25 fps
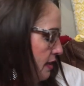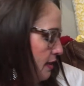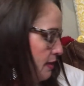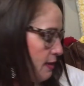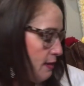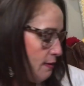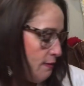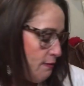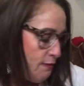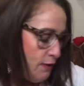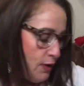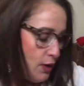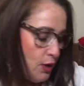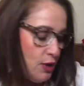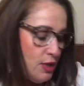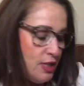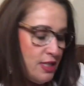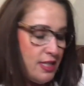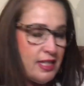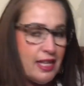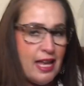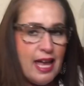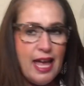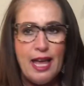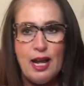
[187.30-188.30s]
The
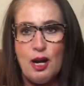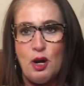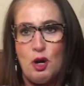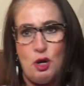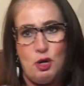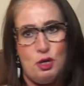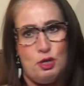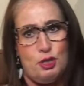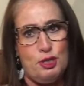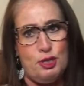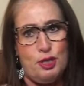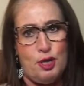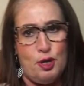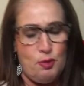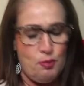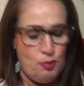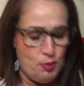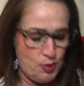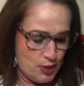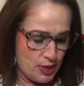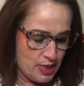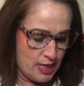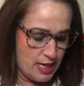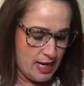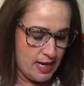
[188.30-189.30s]
first set are so
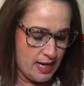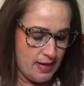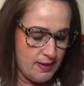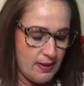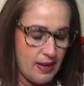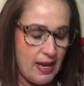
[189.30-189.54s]
pretty.